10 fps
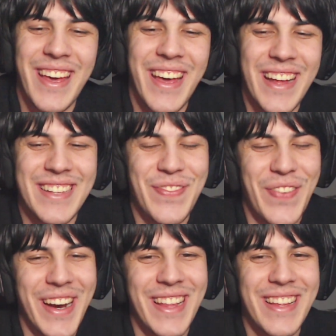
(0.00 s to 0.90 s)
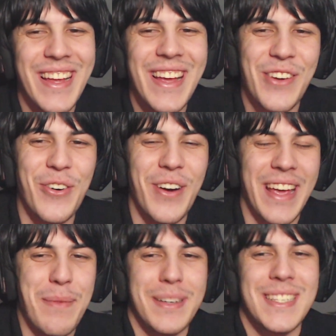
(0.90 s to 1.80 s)
It's funny calling
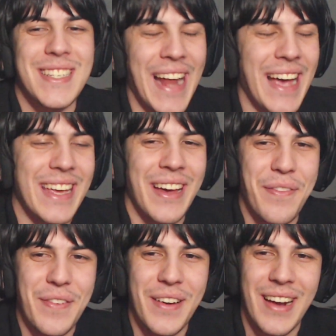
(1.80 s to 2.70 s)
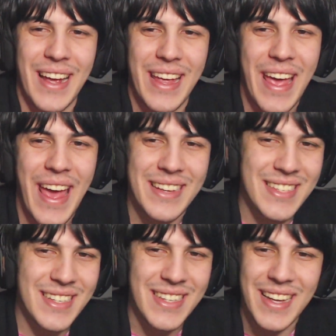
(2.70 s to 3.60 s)
him a slacker for like
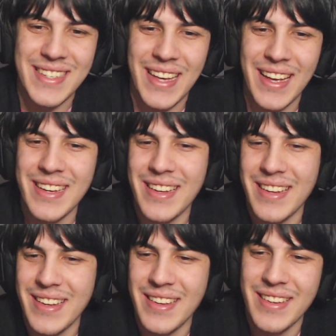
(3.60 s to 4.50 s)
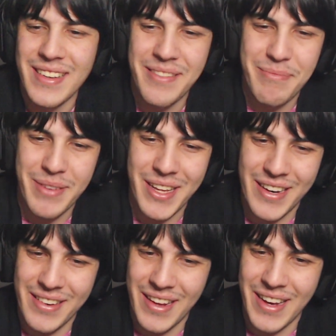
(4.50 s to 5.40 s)
exercising. But
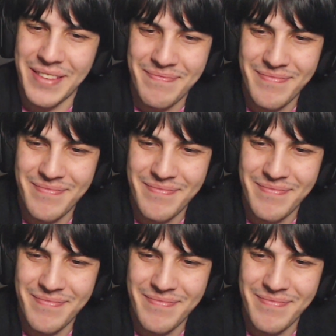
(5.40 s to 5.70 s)
yeah.